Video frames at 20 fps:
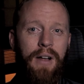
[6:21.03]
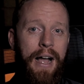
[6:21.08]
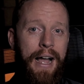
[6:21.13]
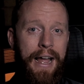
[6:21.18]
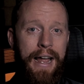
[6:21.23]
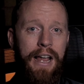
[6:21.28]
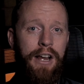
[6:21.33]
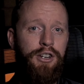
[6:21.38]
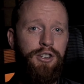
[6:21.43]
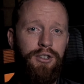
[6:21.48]

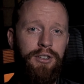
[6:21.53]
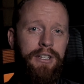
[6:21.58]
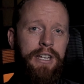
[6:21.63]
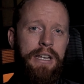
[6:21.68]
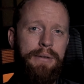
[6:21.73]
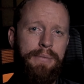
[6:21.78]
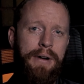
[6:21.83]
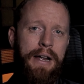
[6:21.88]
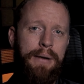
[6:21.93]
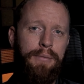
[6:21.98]
I actually
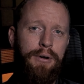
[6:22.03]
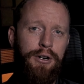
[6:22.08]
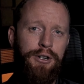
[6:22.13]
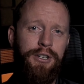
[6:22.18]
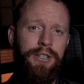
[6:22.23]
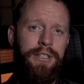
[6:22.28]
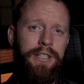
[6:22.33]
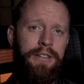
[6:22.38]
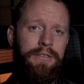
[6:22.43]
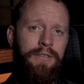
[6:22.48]
keep my
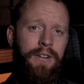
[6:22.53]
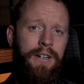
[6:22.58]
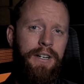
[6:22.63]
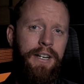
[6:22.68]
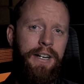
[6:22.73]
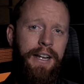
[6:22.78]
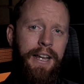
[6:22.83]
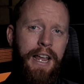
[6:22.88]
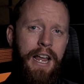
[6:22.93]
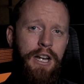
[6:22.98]
emergency fund
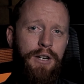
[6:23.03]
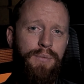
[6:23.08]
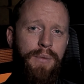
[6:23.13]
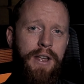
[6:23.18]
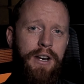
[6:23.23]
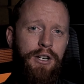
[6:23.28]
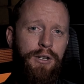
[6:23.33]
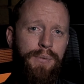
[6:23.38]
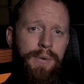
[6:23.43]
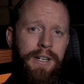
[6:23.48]
in a cash
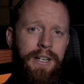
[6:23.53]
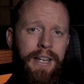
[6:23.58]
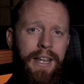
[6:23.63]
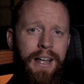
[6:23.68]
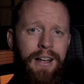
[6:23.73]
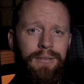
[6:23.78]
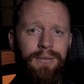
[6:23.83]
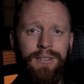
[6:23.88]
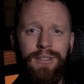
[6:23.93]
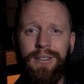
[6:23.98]
management
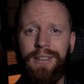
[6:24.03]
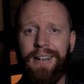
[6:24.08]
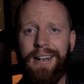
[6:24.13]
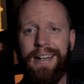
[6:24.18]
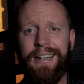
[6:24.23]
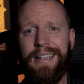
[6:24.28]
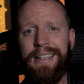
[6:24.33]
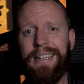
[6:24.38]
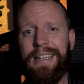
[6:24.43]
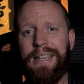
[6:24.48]
account so that
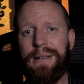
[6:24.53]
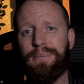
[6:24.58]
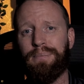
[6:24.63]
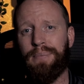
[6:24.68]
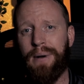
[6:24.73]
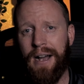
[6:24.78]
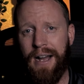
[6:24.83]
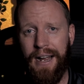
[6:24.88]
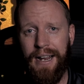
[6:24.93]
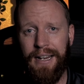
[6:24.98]
I can keep
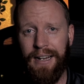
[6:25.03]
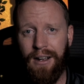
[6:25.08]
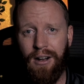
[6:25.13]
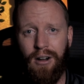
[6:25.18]
buying